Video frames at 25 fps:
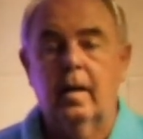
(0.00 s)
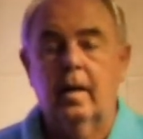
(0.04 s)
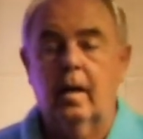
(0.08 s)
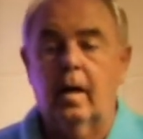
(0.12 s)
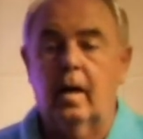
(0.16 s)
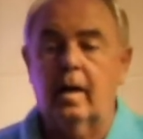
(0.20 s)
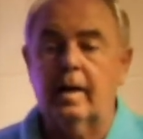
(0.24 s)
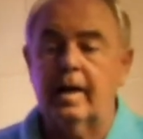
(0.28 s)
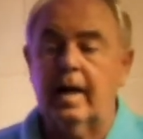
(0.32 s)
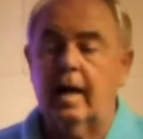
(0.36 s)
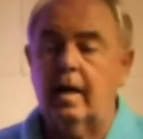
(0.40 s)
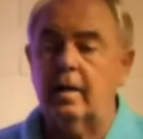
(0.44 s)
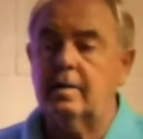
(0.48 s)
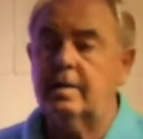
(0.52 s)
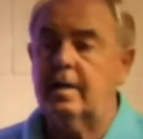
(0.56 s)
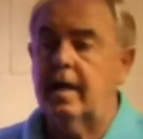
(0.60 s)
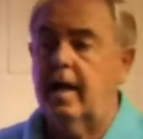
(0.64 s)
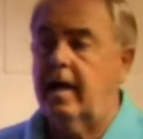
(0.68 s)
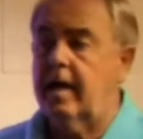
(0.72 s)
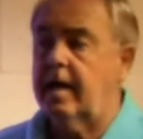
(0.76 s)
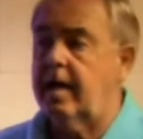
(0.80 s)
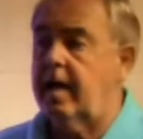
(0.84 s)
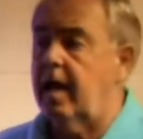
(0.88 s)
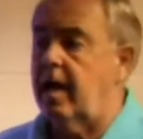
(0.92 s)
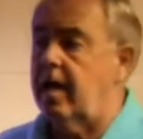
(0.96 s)
Lockout
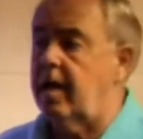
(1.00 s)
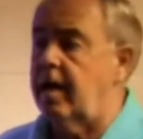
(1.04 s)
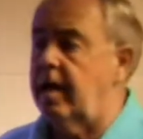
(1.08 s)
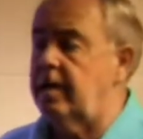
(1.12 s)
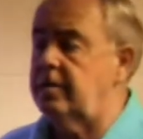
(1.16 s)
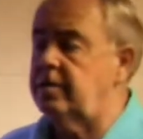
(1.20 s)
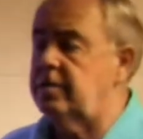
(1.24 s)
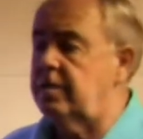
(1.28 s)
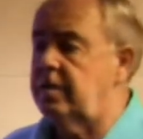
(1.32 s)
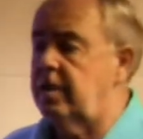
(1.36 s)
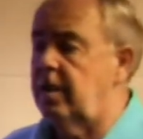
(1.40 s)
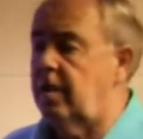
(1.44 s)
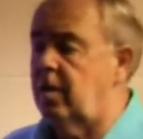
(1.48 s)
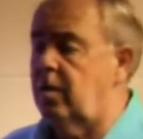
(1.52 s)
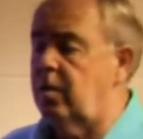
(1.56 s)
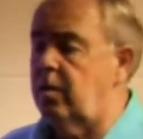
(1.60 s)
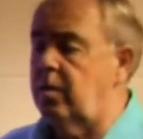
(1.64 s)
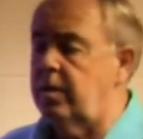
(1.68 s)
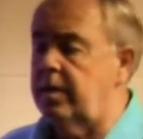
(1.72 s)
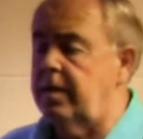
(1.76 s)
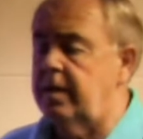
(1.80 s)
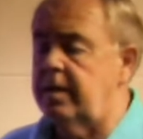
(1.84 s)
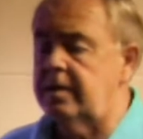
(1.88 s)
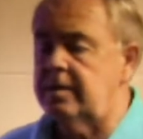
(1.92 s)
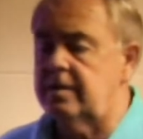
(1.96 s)
Tagout, as you
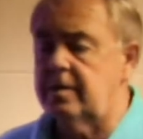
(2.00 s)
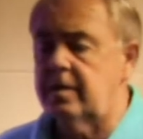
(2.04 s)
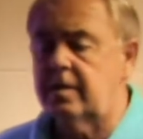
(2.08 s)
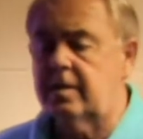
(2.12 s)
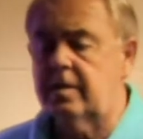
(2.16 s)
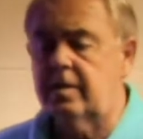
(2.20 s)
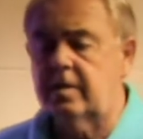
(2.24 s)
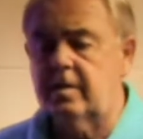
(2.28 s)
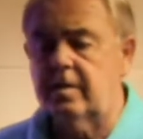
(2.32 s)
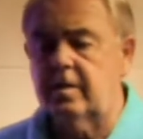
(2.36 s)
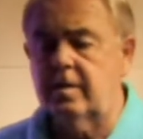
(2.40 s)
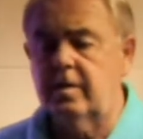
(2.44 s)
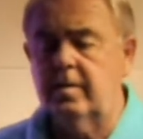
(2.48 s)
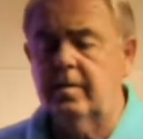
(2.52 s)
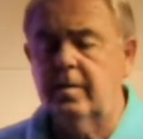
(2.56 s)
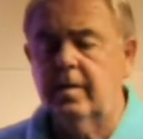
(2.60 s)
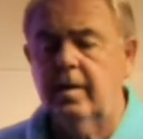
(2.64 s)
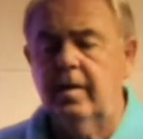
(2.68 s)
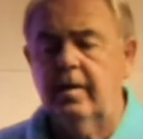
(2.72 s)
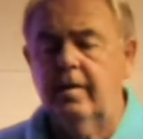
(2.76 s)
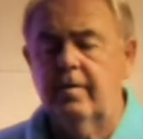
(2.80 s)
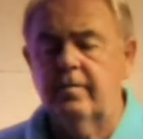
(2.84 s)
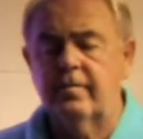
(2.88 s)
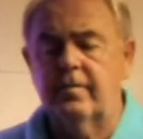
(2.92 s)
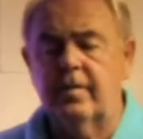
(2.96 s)
know, is under the
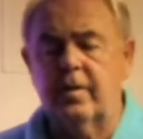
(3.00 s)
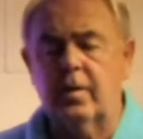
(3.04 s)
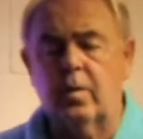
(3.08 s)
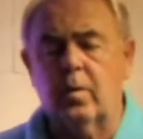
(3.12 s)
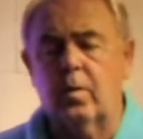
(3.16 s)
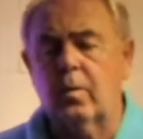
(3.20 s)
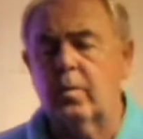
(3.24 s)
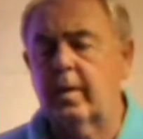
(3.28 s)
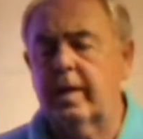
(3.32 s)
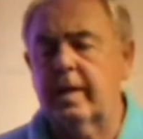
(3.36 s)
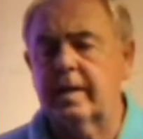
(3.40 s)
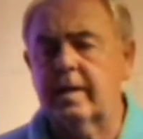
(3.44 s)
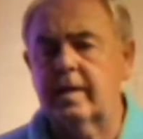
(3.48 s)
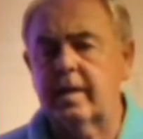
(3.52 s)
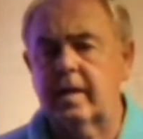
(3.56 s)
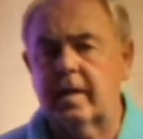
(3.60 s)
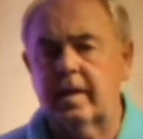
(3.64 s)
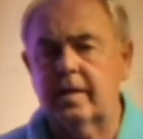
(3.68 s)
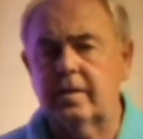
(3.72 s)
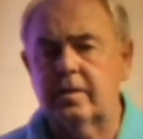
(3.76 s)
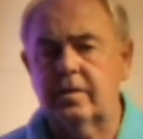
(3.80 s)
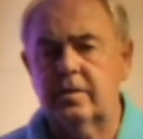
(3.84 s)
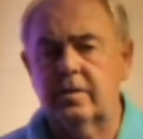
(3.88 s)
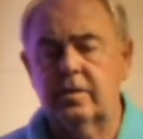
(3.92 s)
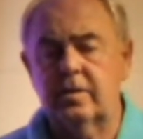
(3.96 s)
federal
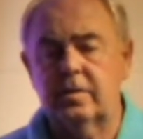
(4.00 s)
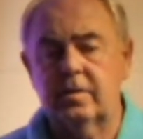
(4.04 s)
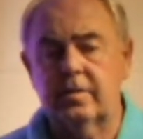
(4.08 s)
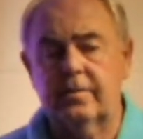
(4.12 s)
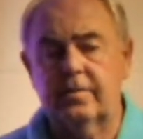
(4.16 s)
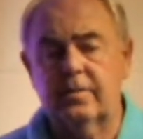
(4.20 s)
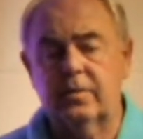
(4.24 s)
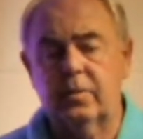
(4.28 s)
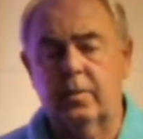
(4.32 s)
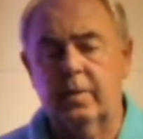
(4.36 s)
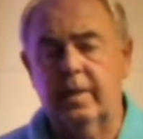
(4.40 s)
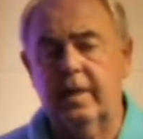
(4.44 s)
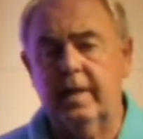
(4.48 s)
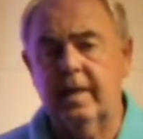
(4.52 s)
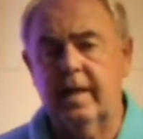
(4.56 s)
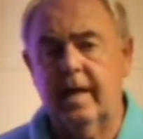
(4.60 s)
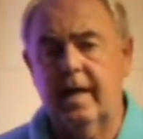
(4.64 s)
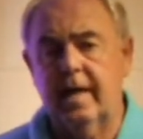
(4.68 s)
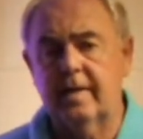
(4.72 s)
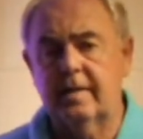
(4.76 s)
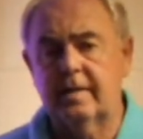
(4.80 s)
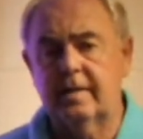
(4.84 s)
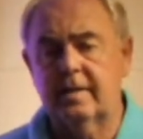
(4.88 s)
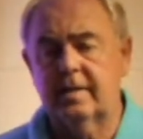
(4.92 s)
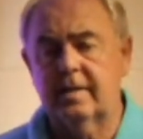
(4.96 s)
regulations of
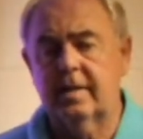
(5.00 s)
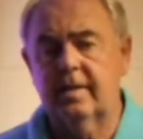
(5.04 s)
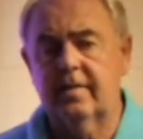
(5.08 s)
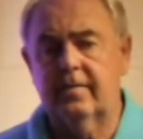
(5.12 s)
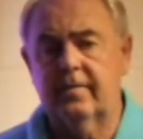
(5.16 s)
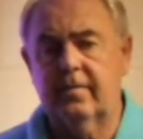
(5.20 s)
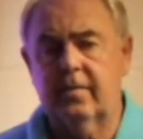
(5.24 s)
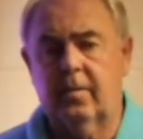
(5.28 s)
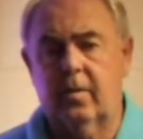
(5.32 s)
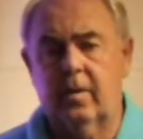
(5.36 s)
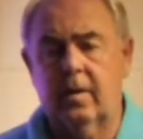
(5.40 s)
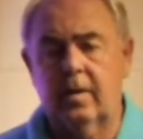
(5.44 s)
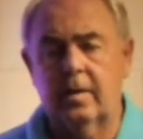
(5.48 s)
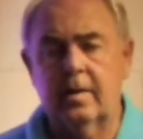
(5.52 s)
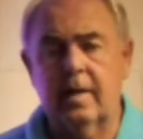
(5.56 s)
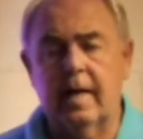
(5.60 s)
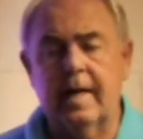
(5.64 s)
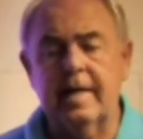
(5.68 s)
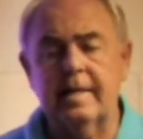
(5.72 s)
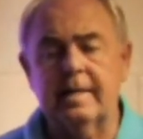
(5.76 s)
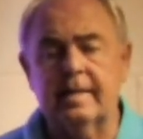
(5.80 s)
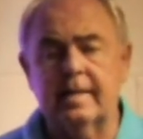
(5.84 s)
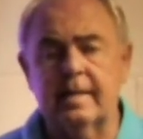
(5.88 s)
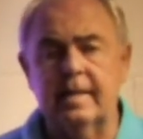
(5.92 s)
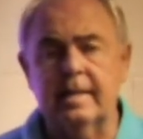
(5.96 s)
29
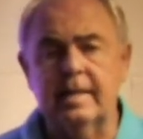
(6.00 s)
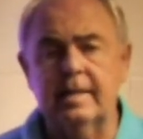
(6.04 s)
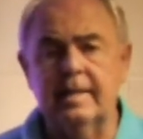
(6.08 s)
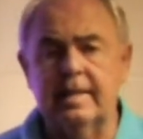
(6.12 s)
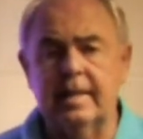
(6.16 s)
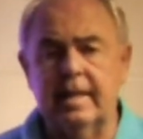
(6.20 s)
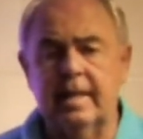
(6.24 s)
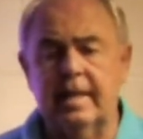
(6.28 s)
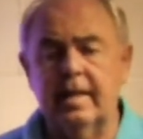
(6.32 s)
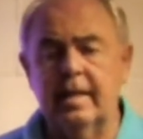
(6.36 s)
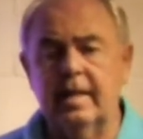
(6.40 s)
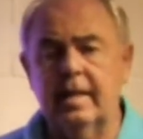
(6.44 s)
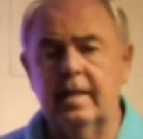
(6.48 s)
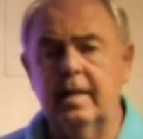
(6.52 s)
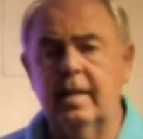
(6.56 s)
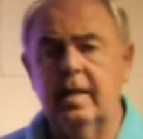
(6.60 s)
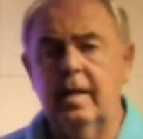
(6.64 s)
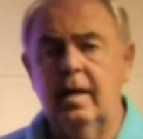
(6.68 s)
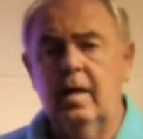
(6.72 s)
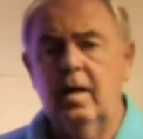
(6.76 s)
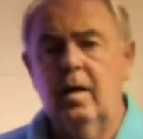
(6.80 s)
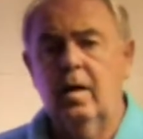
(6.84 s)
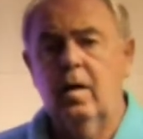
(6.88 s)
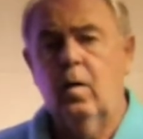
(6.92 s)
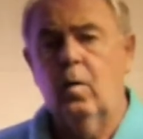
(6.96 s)
CFR
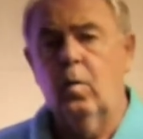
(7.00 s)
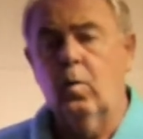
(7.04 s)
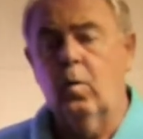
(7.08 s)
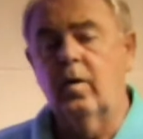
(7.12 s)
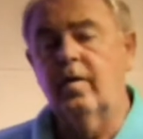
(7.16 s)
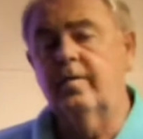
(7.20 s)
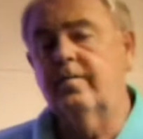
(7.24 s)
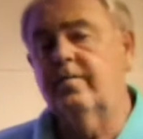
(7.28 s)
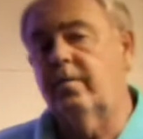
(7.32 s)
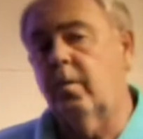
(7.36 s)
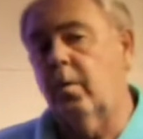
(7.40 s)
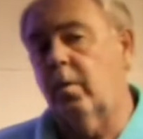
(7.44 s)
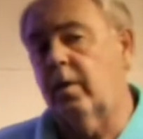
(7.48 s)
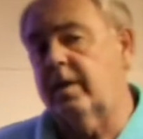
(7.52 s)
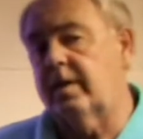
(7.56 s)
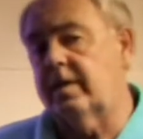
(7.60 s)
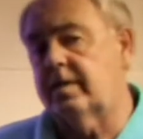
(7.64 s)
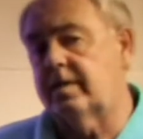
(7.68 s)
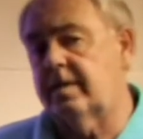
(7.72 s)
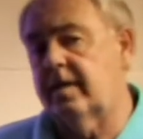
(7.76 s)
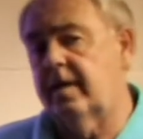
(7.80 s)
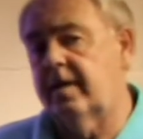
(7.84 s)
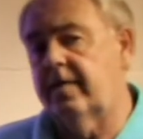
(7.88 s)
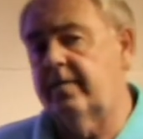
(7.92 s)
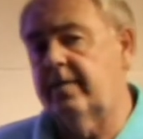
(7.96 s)

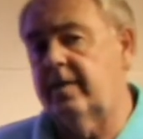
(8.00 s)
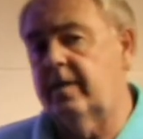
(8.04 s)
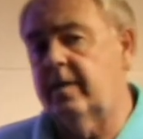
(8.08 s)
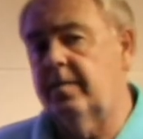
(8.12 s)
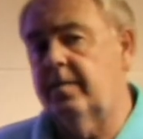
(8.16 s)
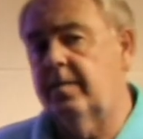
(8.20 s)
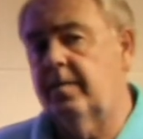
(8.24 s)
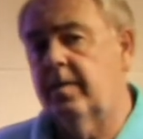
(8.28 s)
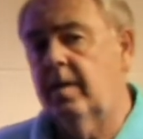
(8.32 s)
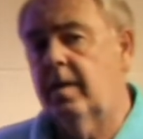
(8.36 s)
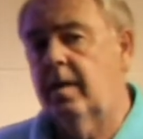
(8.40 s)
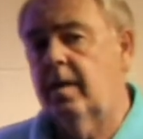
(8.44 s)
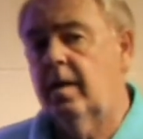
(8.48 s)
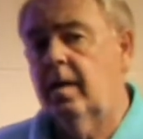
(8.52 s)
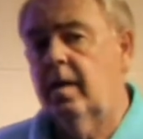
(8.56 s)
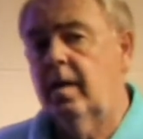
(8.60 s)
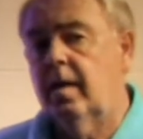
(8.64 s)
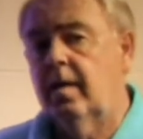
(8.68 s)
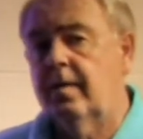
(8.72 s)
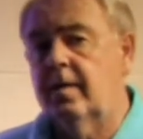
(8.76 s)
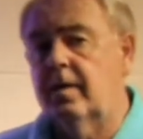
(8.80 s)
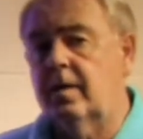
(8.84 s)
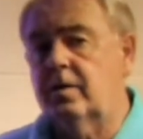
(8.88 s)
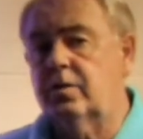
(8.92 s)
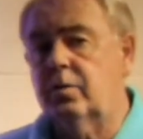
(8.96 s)
1910-147.
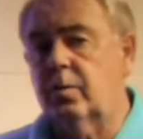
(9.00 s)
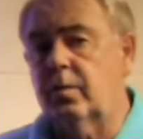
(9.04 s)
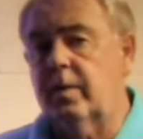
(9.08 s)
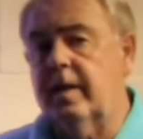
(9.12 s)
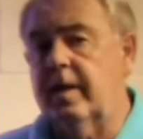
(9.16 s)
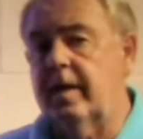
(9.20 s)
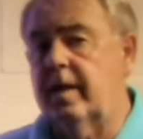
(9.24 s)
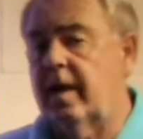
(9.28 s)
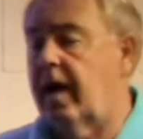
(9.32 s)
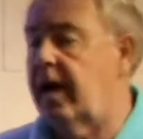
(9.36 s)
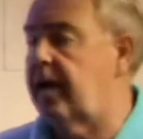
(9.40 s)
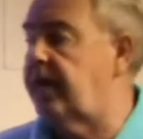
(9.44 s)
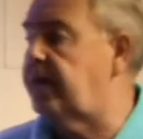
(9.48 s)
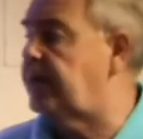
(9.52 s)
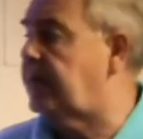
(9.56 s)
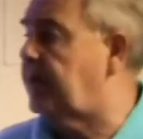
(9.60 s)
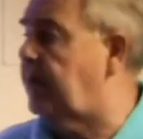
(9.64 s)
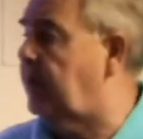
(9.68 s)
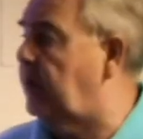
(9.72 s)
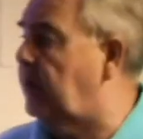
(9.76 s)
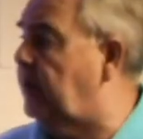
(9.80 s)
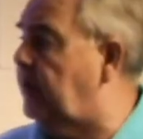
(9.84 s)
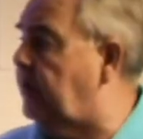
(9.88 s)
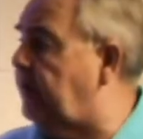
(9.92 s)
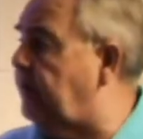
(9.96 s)
The 29th
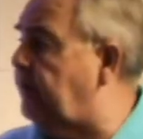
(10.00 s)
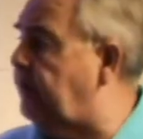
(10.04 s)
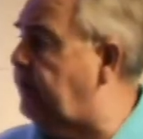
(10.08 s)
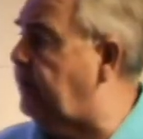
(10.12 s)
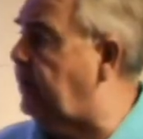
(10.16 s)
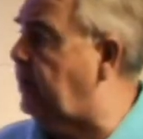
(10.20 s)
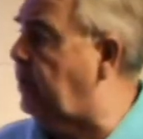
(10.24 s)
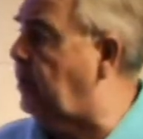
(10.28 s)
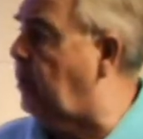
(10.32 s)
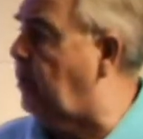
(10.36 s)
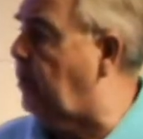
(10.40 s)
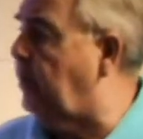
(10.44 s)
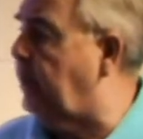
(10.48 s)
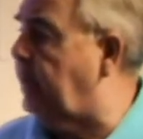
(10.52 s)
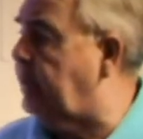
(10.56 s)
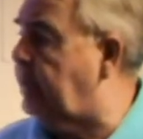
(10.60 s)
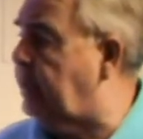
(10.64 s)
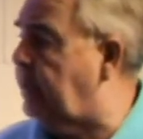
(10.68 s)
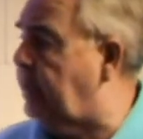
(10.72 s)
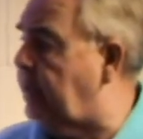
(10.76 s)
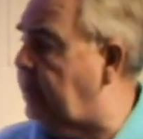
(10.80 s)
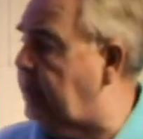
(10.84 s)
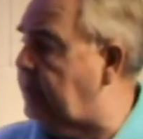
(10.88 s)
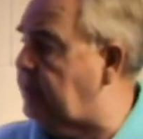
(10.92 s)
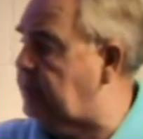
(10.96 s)
Code of Federal
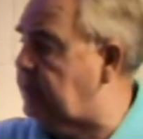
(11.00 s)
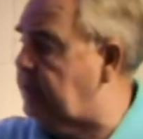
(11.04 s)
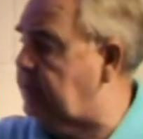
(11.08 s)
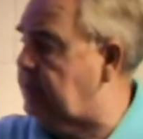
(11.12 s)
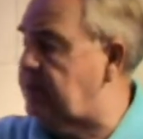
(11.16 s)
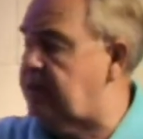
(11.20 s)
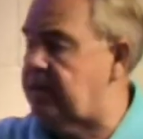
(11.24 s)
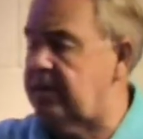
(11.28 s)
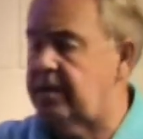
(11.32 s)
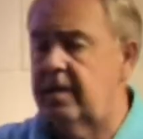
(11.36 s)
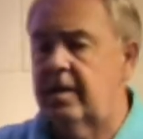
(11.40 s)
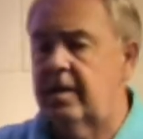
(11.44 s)
Regulations,